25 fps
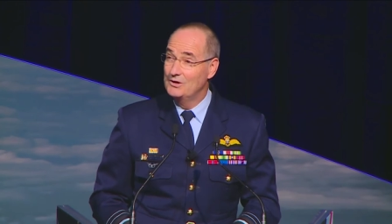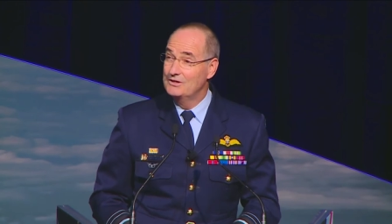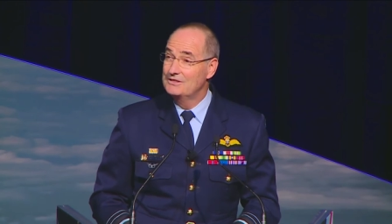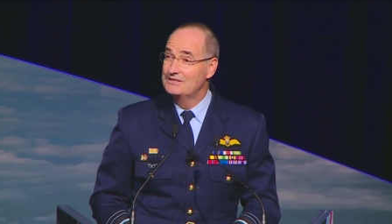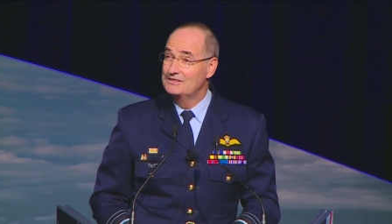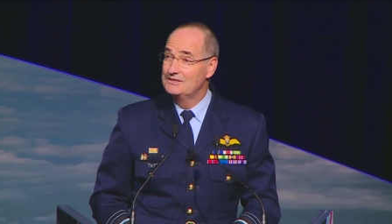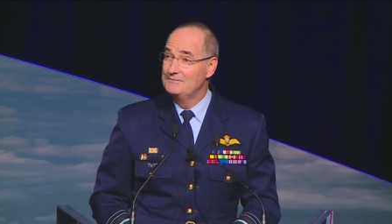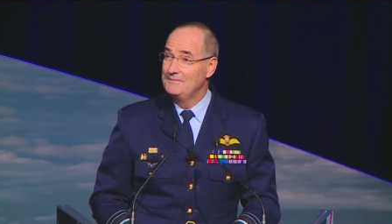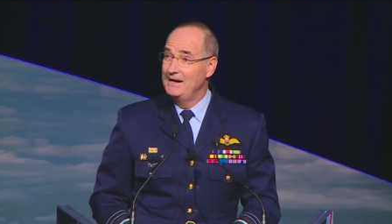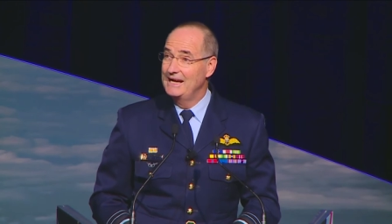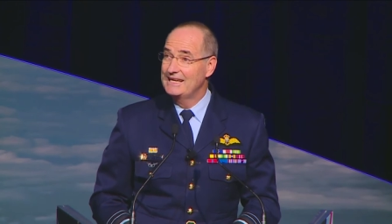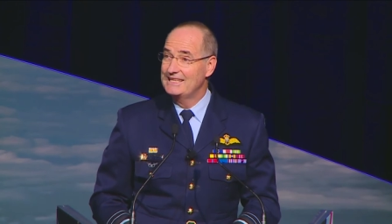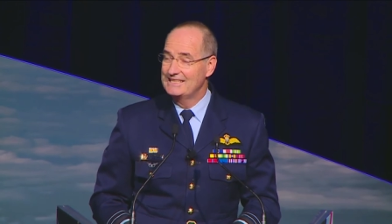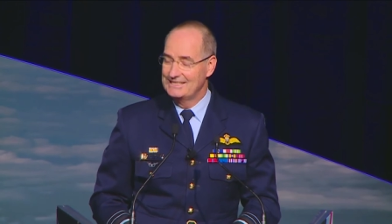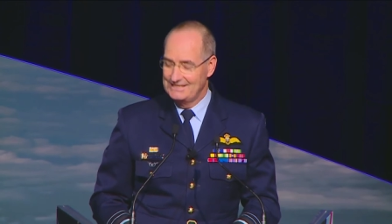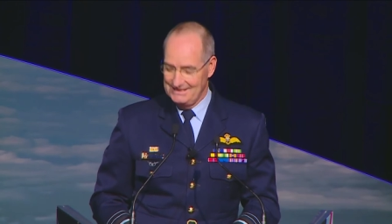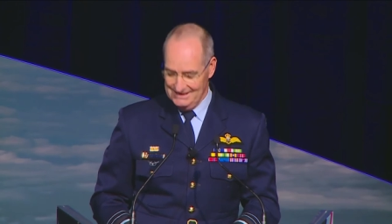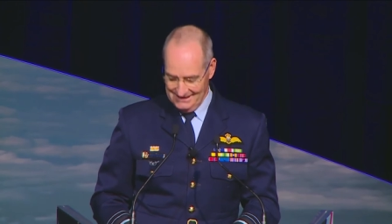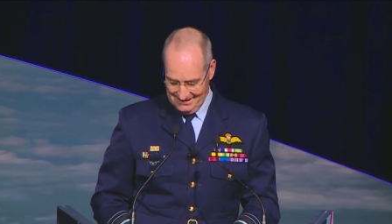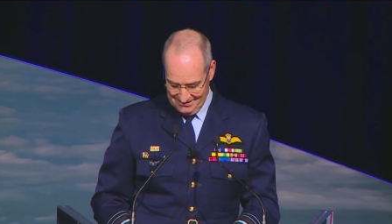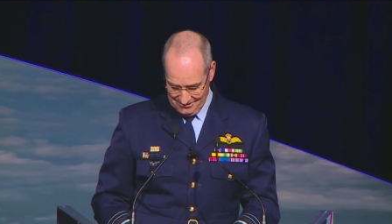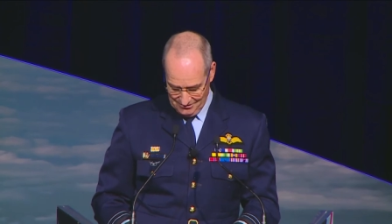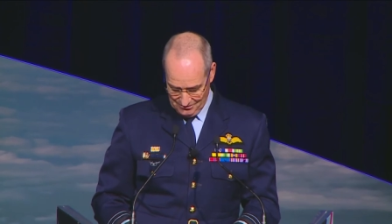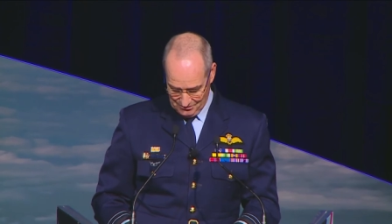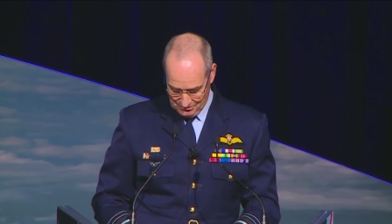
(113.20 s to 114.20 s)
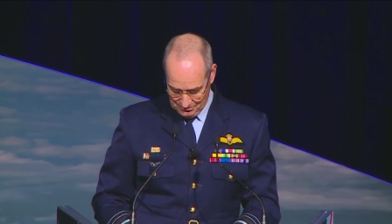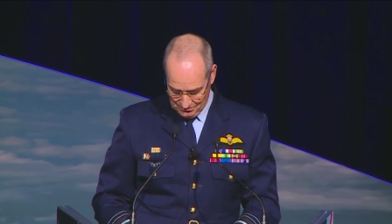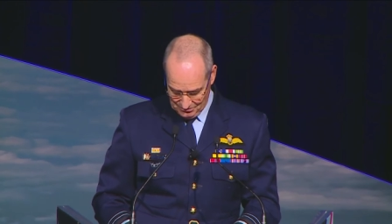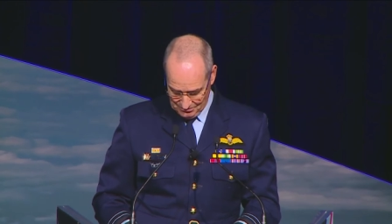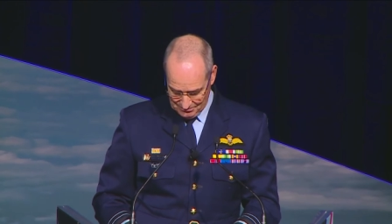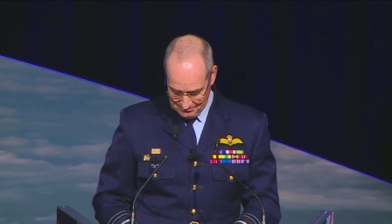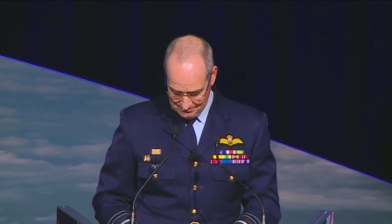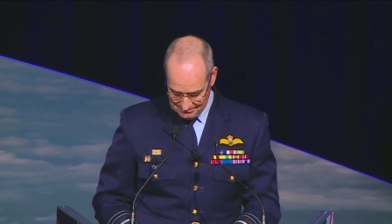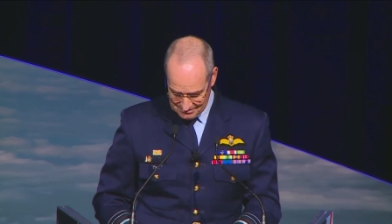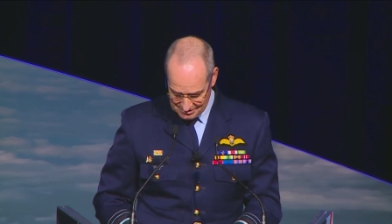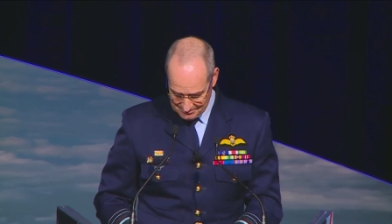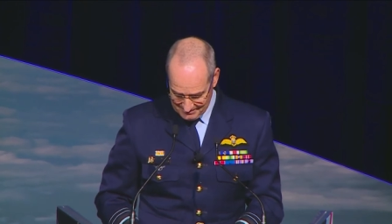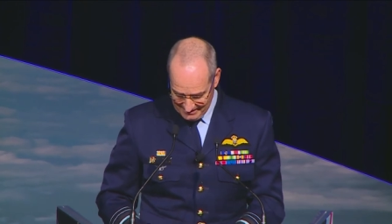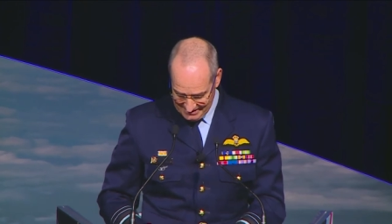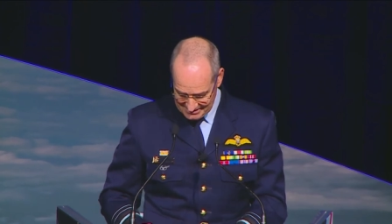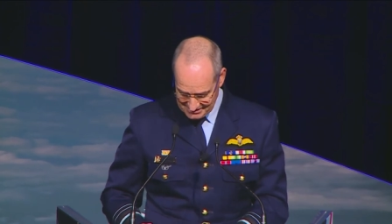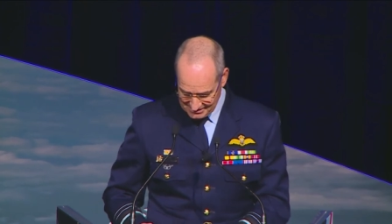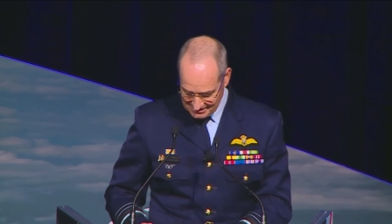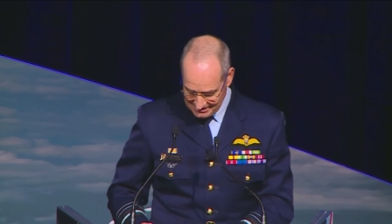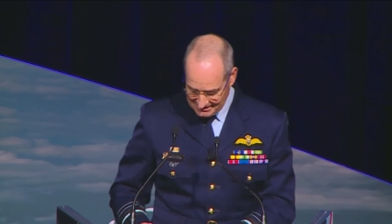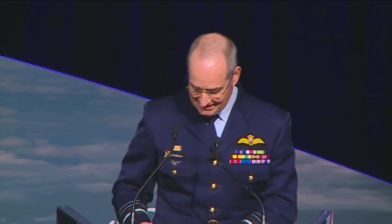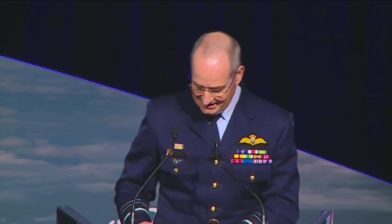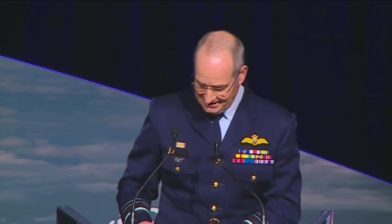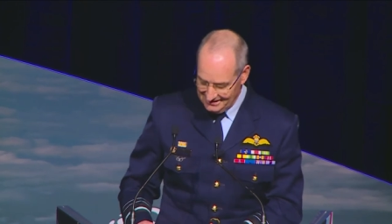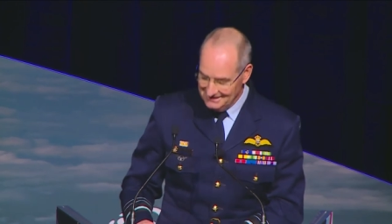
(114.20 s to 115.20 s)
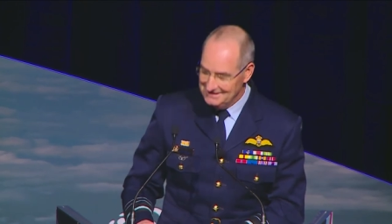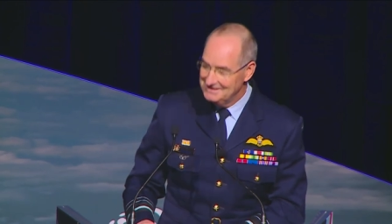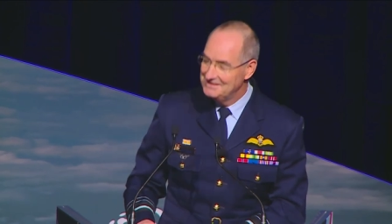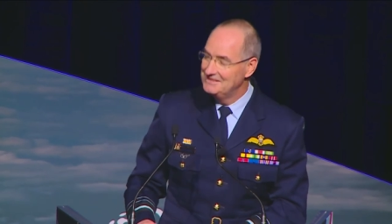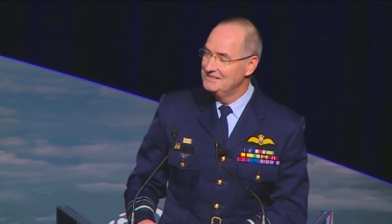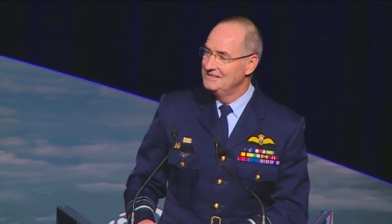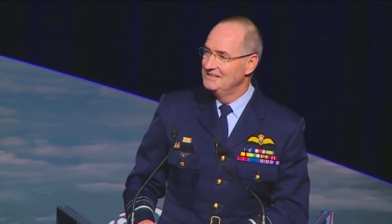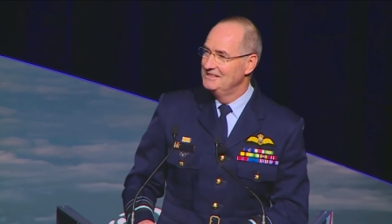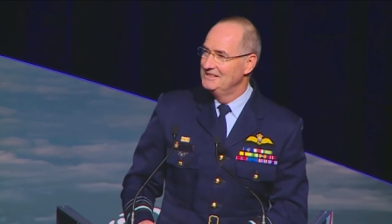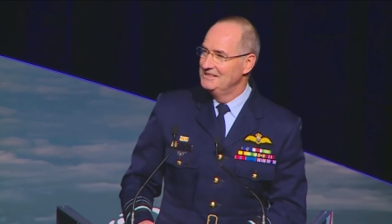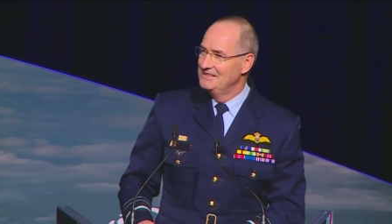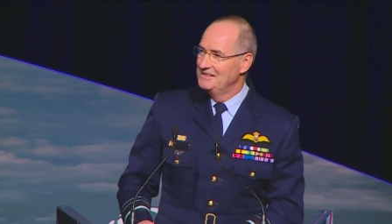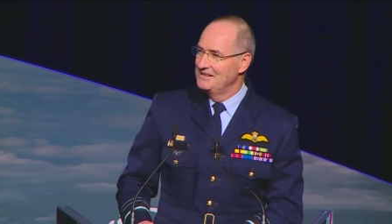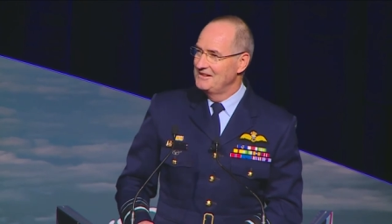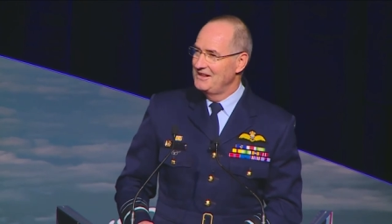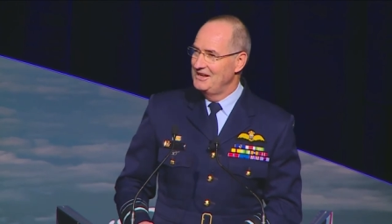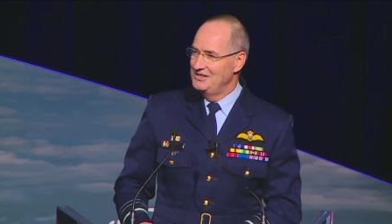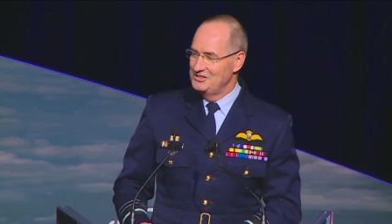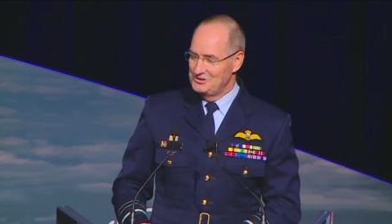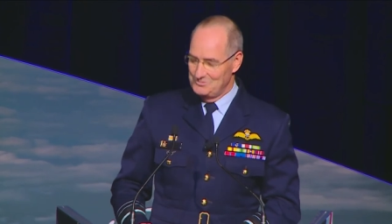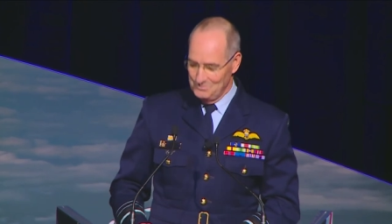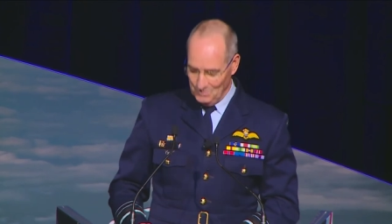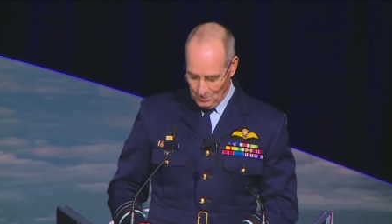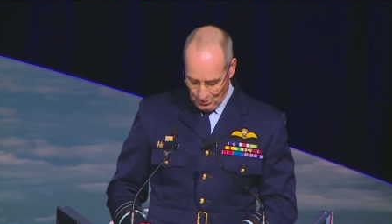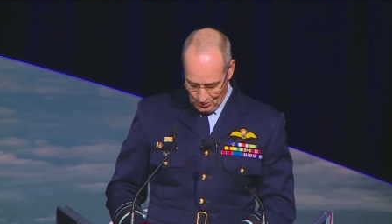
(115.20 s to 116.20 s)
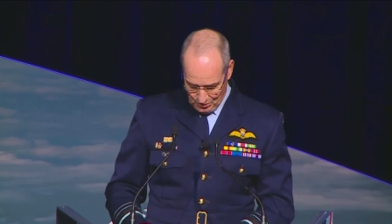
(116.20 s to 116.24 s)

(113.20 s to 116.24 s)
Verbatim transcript: to make it clear to all, especially those more